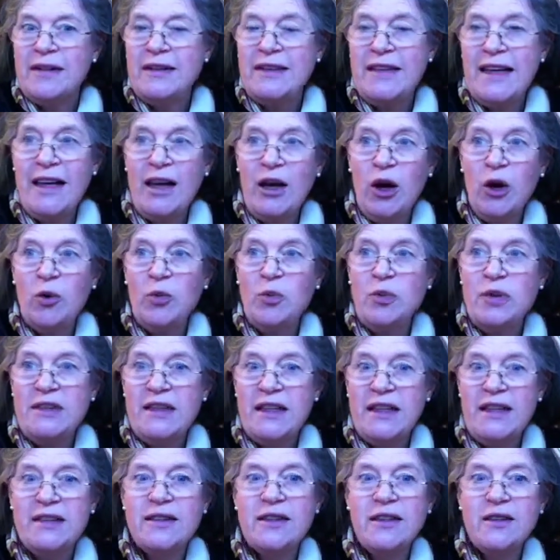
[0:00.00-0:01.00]
day-old
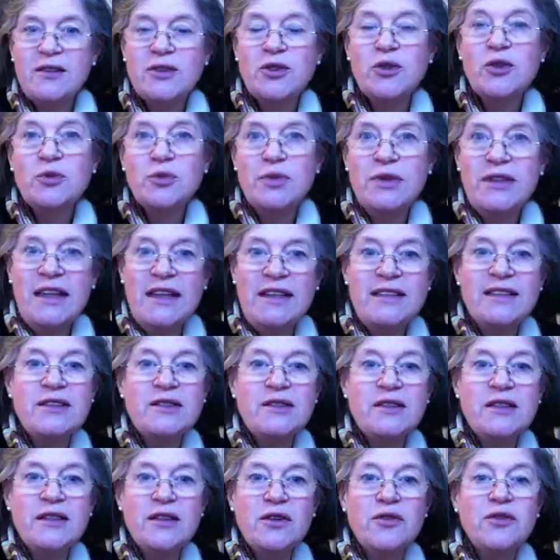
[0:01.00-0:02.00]
potatoes, cooked
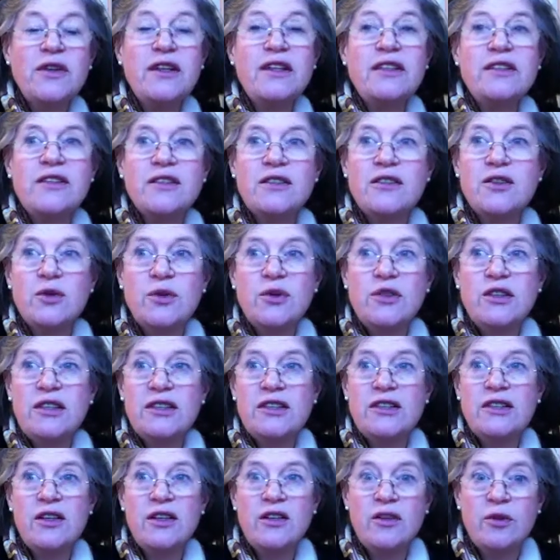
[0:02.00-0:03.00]
potatoes in the fridge, because you can
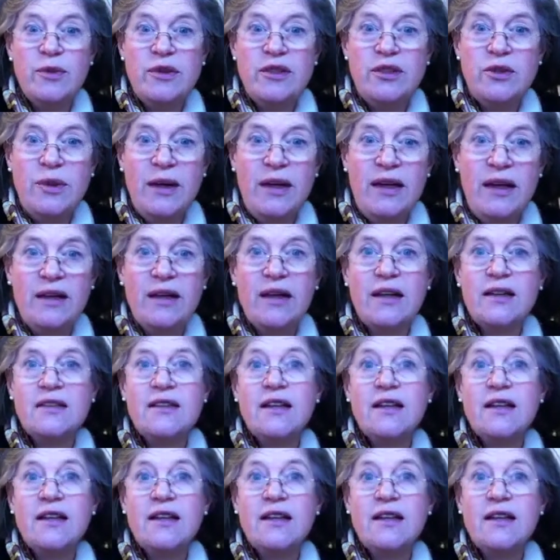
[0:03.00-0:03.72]
just throw them into anything.